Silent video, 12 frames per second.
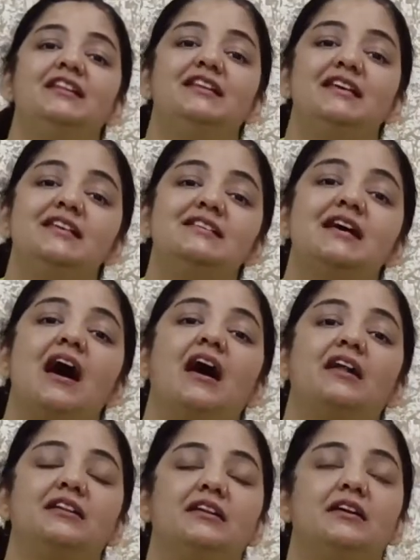these
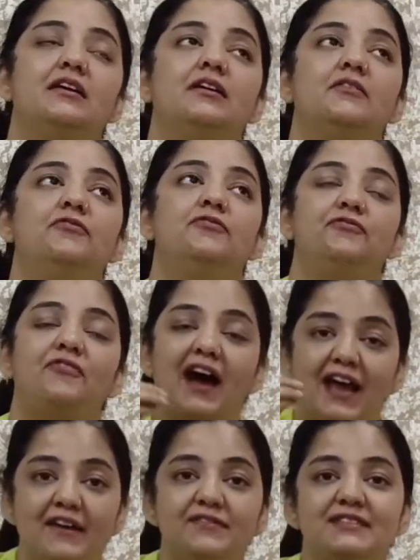are the
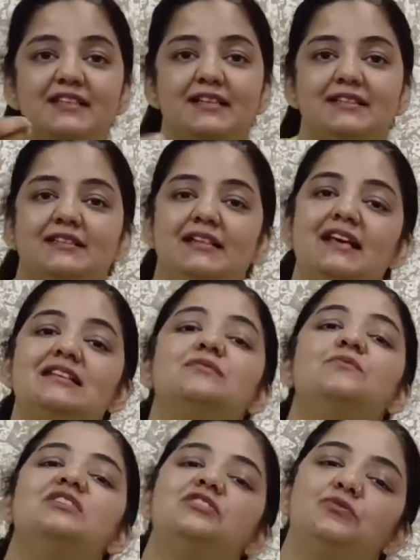5-6
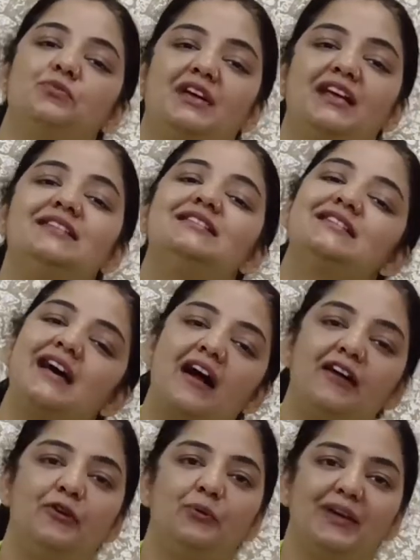things which you can
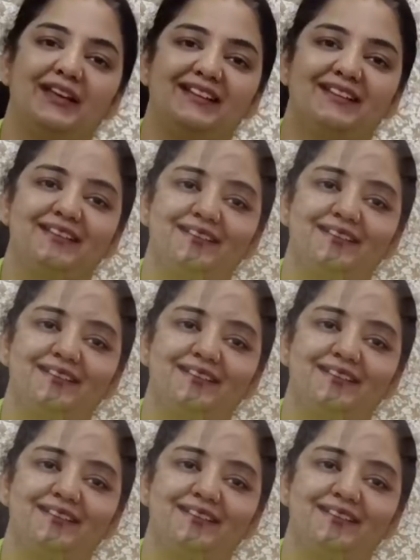start doing.